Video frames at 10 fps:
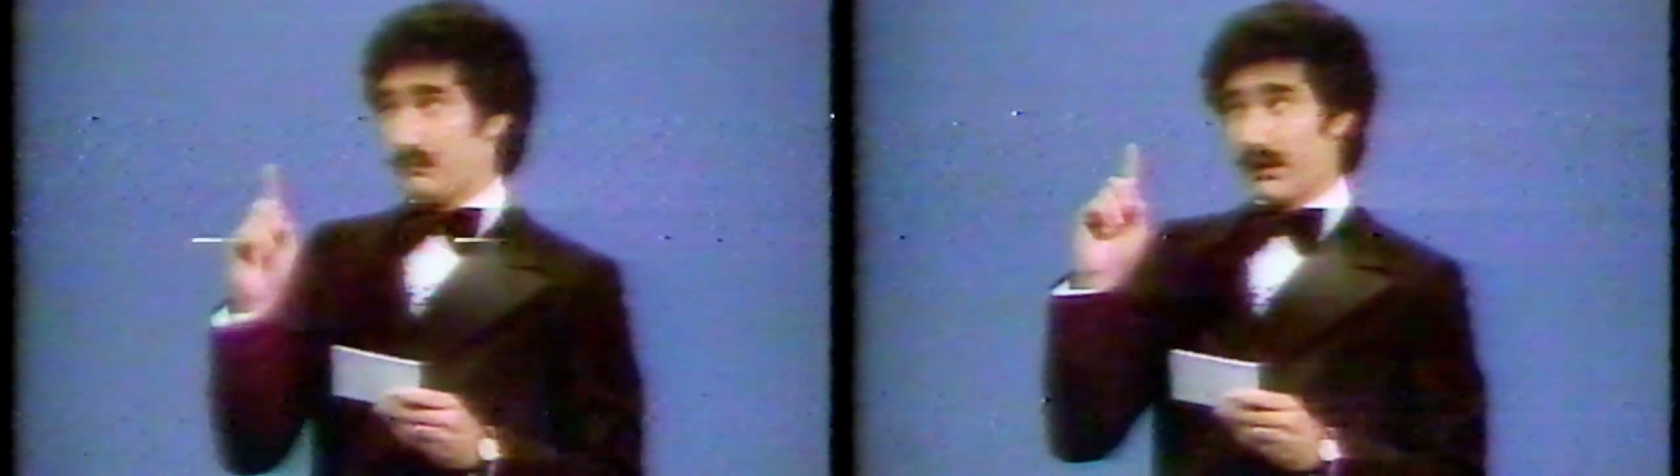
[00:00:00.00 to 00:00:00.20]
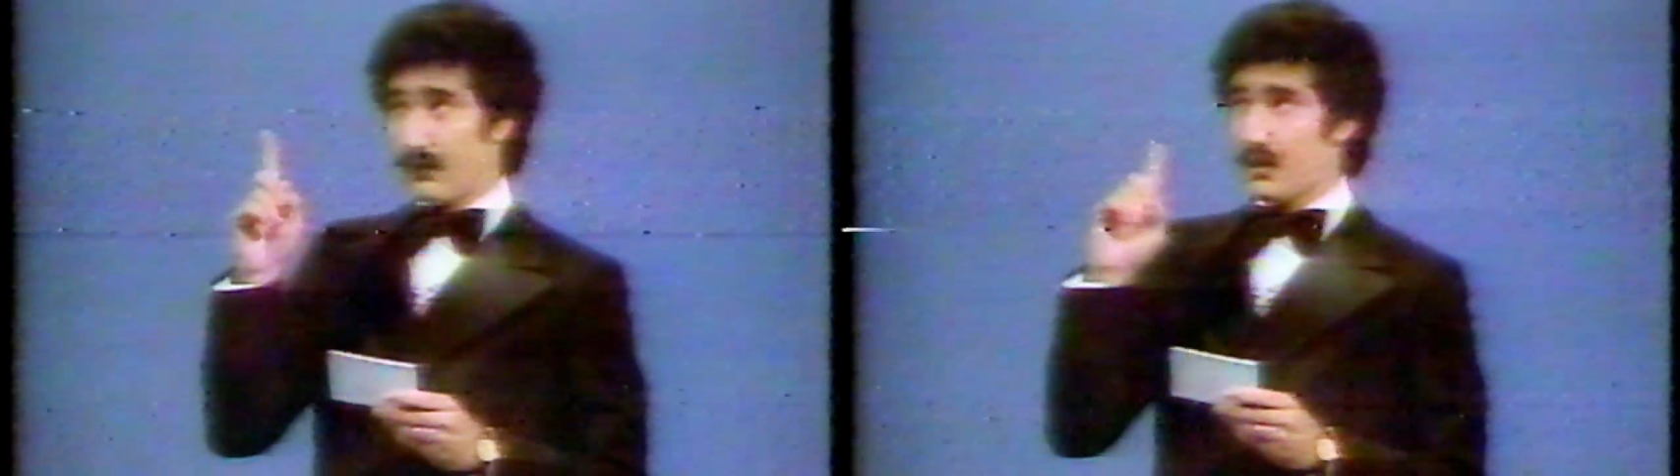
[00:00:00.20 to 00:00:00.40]

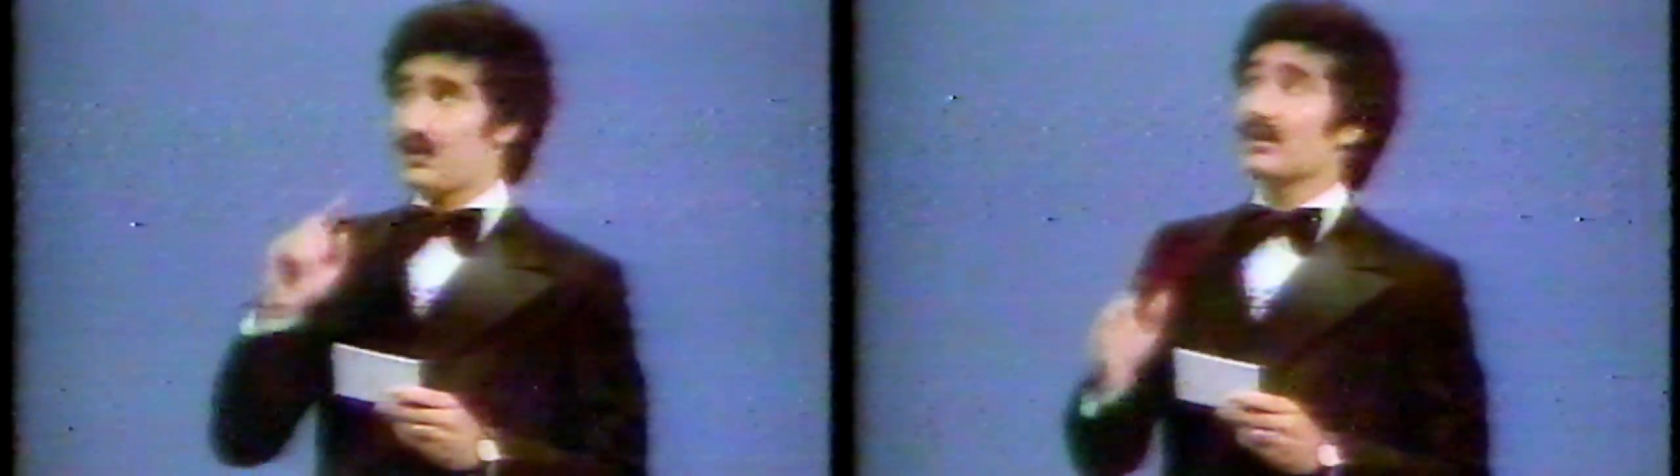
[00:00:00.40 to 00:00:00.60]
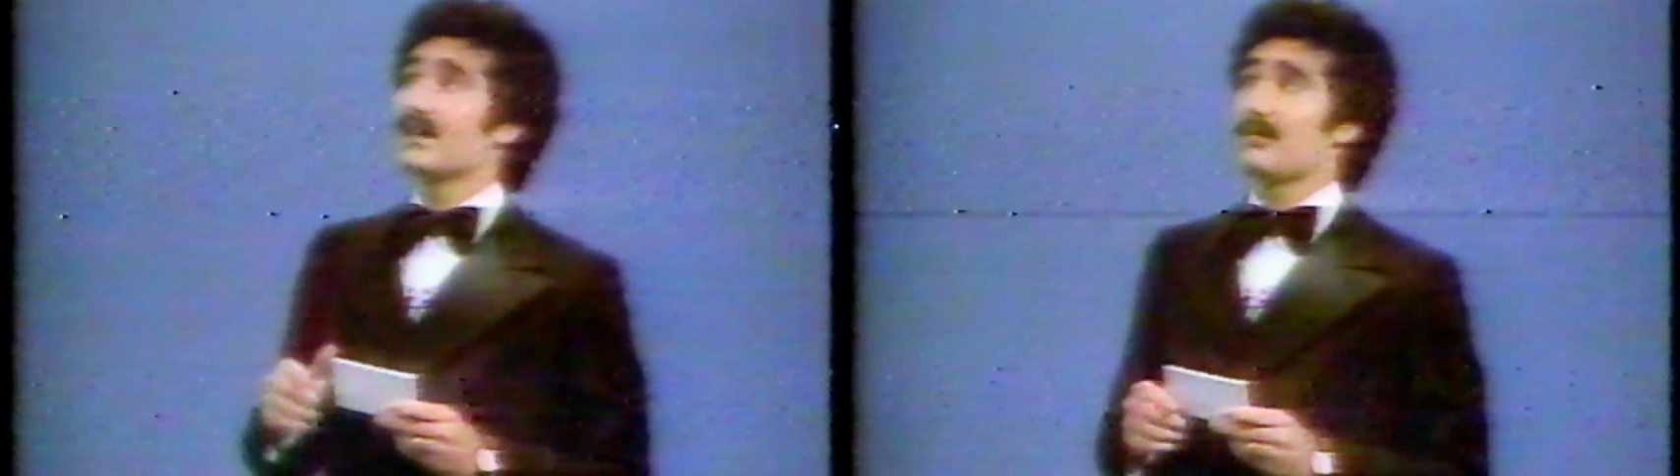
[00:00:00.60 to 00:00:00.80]
but of
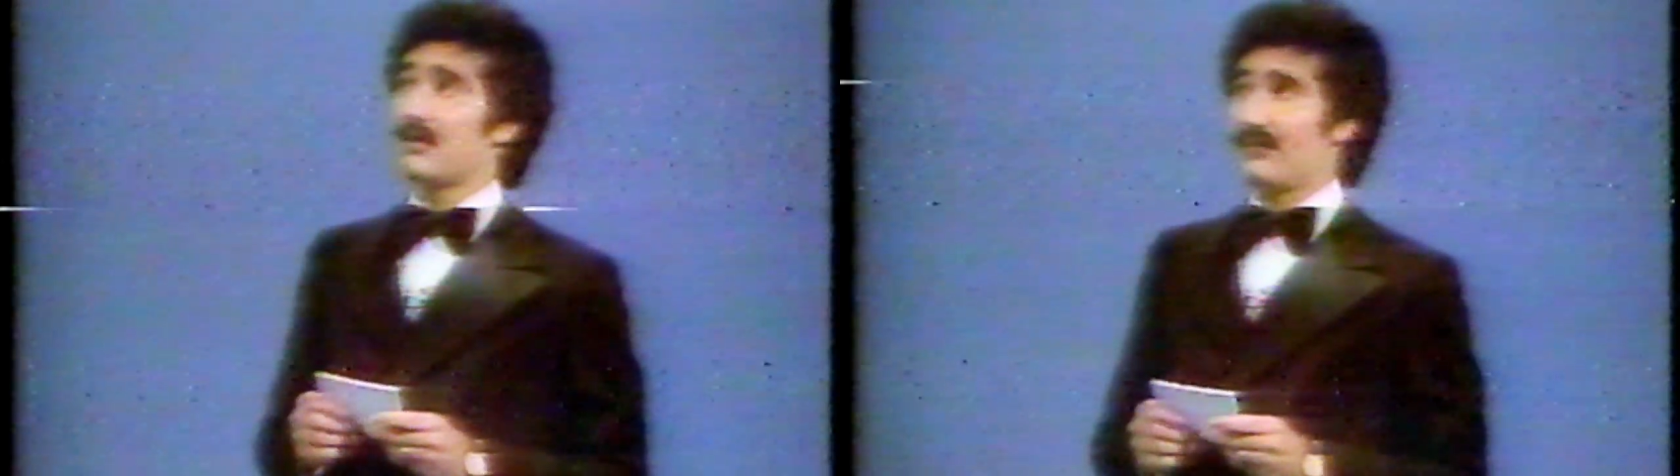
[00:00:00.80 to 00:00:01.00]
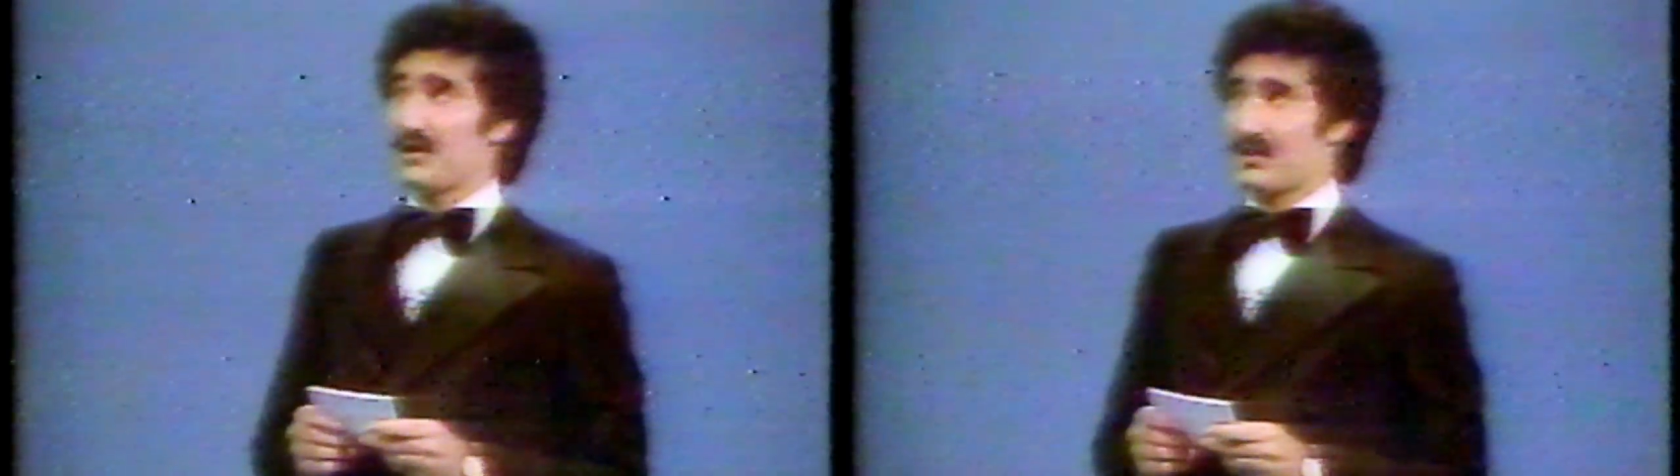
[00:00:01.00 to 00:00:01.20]
course you didn't let
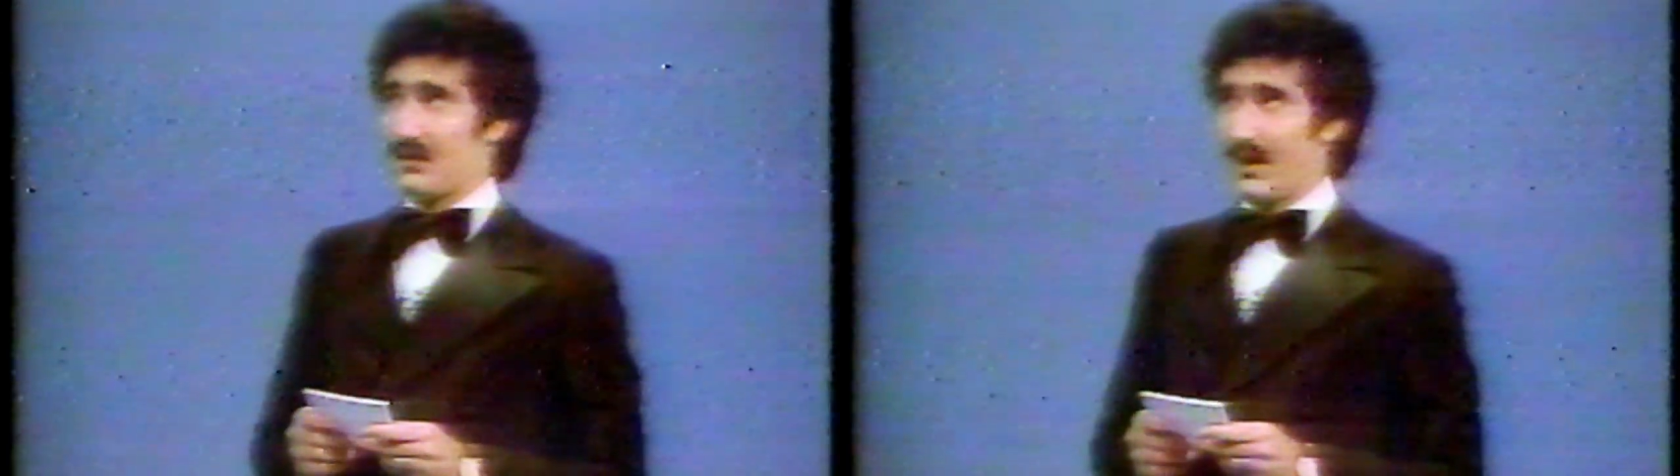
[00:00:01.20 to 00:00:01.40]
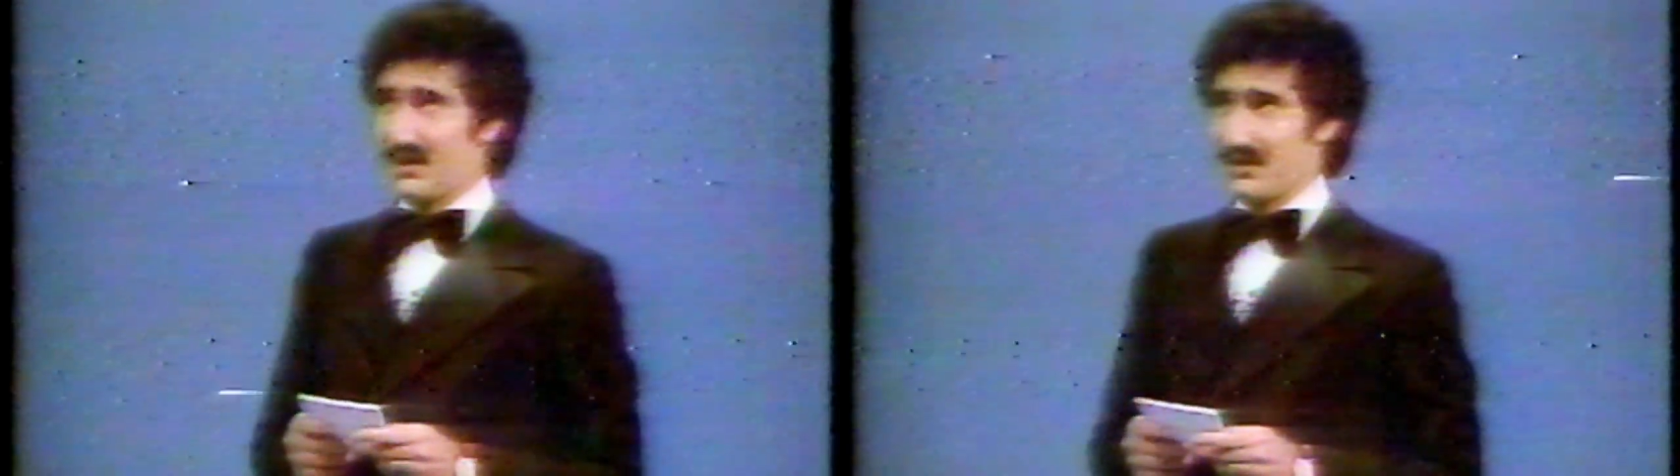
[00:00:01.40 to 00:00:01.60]
me finish
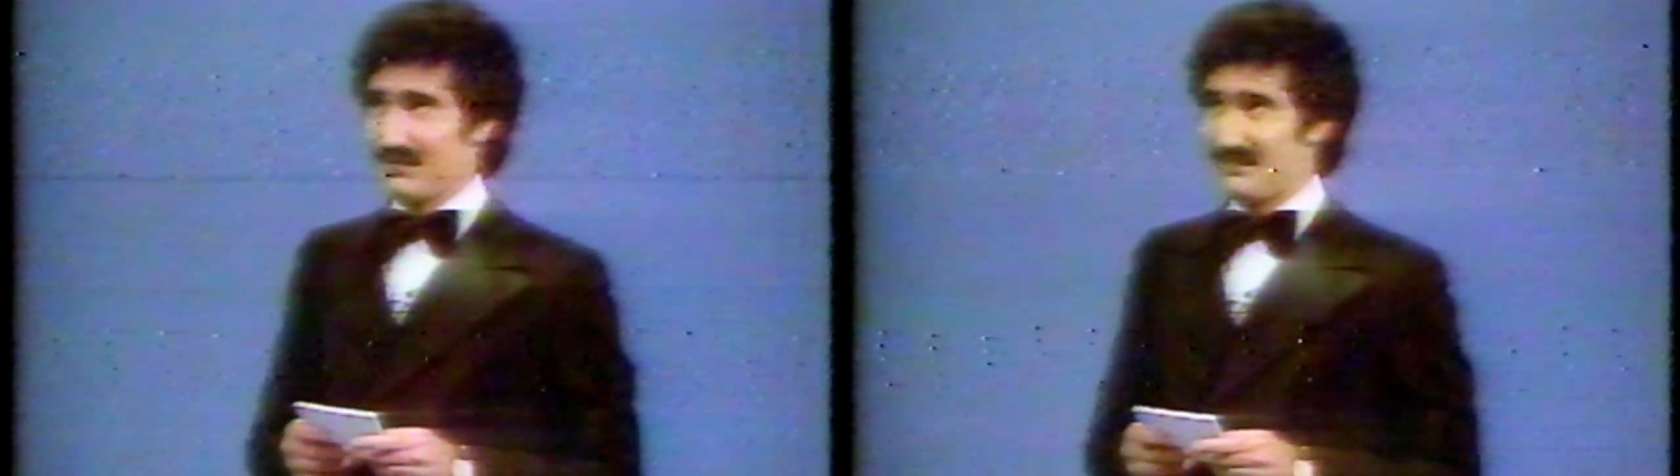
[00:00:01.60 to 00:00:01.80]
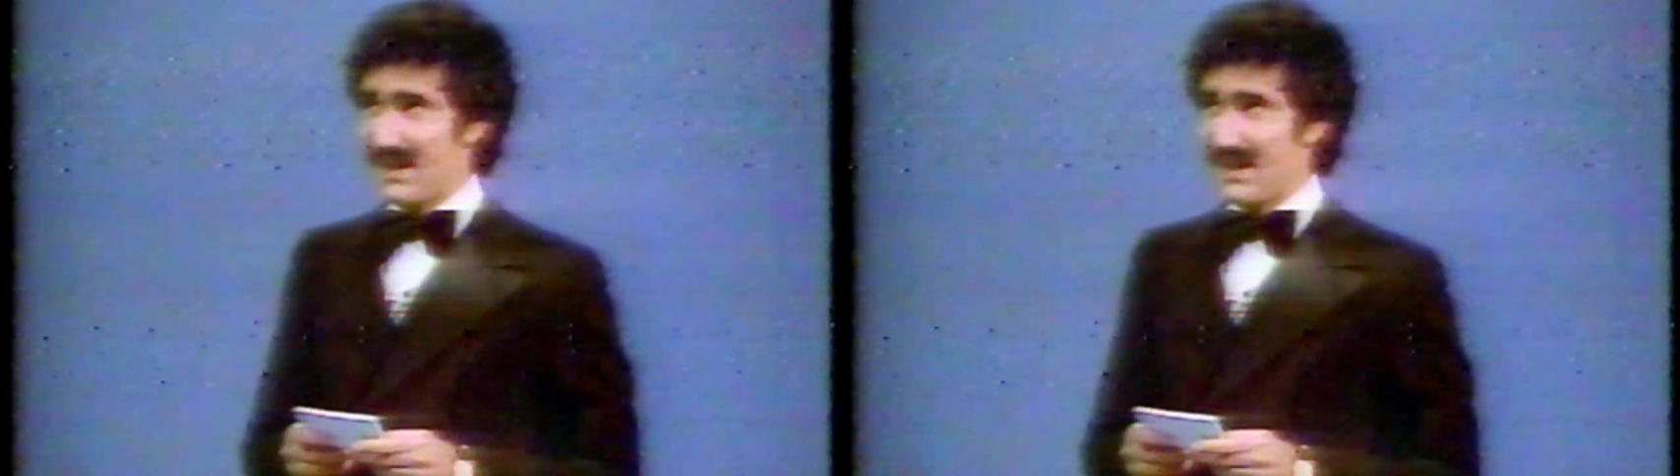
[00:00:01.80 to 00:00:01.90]
the question.